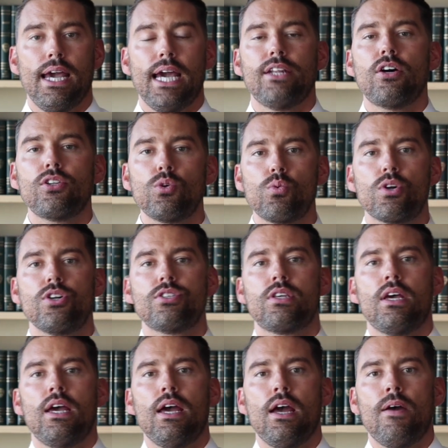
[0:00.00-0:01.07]
In other words,
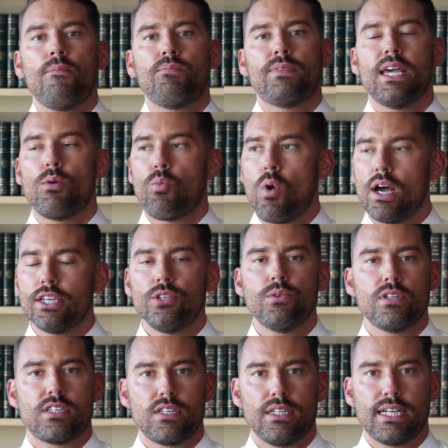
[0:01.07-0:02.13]
they want you
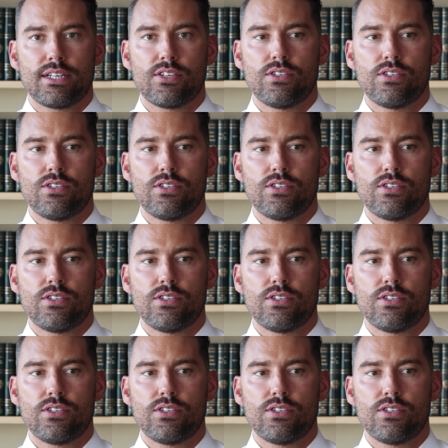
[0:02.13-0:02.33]
to select